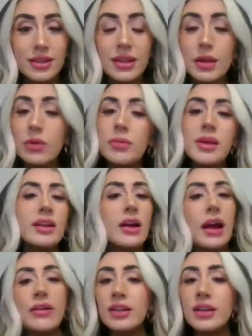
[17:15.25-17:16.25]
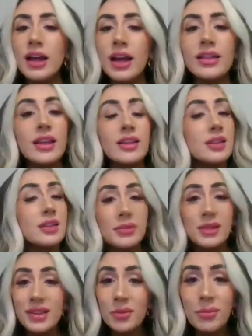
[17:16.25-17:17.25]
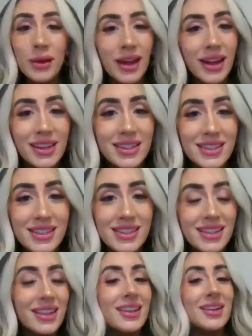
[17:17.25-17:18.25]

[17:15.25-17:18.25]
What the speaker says: They would be there every night. They slept in their beds.